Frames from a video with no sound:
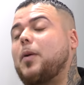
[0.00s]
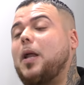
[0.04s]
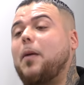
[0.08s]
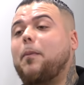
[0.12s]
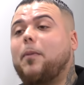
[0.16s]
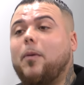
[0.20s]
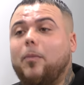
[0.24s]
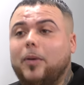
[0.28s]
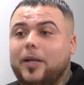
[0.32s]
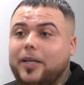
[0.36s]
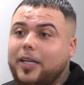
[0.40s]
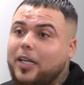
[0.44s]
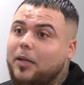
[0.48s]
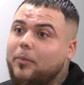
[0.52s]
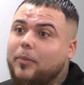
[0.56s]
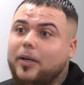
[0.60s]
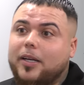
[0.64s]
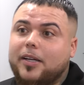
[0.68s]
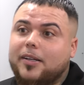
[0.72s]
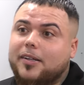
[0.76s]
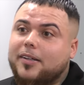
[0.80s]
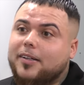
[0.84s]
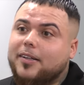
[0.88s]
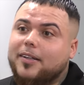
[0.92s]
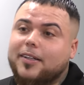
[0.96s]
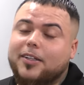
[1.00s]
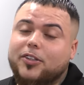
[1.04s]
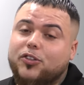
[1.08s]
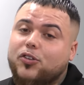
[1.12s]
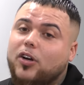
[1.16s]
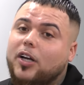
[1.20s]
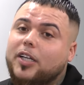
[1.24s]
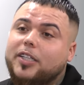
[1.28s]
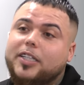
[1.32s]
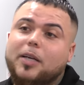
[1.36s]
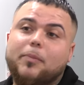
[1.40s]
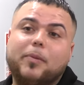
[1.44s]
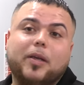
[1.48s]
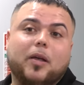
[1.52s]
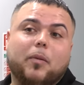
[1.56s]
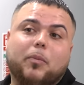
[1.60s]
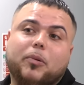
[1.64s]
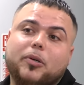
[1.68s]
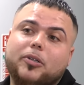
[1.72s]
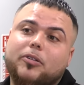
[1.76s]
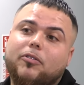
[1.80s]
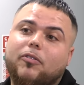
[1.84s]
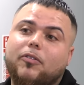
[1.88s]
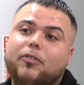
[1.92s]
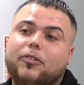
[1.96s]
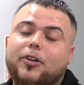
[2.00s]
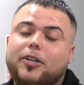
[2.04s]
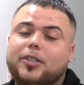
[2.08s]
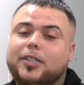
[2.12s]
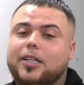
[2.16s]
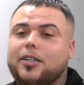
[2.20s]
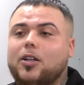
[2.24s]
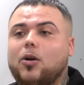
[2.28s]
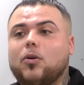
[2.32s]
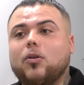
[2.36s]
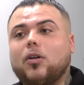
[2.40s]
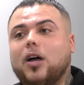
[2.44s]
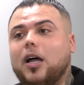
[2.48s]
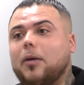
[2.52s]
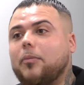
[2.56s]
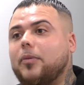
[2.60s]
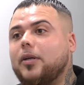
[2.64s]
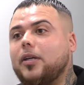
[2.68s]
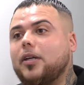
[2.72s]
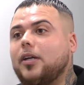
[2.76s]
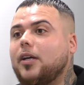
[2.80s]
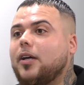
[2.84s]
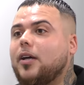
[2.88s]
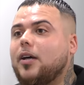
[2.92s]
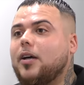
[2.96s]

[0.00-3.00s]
They probably nick me, try and send me to prison for it because they don't like me.